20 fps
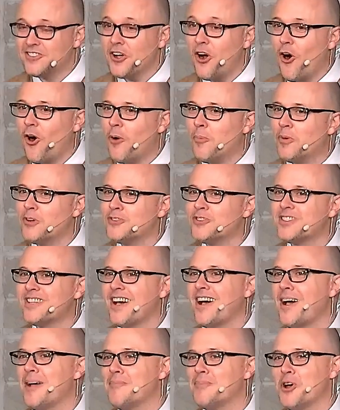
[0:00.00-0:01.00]
almost
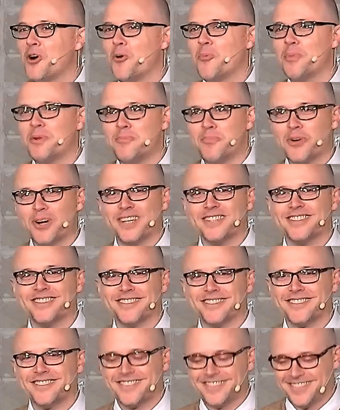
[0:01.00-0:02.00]
time to open
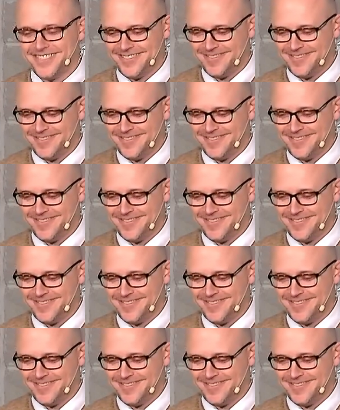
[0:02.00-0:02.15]
presents.